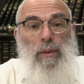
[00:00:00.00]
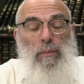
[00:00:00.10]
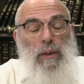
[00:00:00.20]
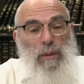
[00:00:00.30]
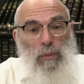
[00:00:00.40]

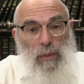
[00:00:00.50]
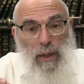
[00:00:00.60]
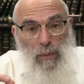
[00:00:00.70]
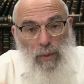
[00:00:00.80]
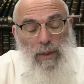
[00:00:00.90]
But what
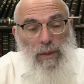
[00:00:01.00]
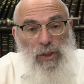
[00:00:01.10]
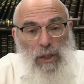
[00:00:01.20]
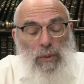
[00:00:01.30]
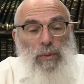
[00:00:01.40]
I want to
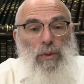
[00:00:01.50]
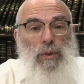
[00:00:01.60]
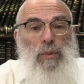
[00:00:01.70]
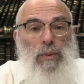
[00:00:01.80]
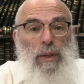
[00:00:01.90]
share with
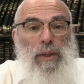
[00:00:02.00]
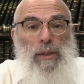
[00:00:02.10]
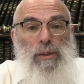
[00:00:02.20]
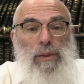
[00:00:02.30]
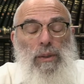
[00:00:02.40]
you
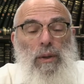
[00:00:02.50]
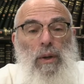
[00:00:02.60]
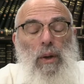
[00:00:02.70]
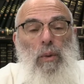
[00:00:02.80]
is,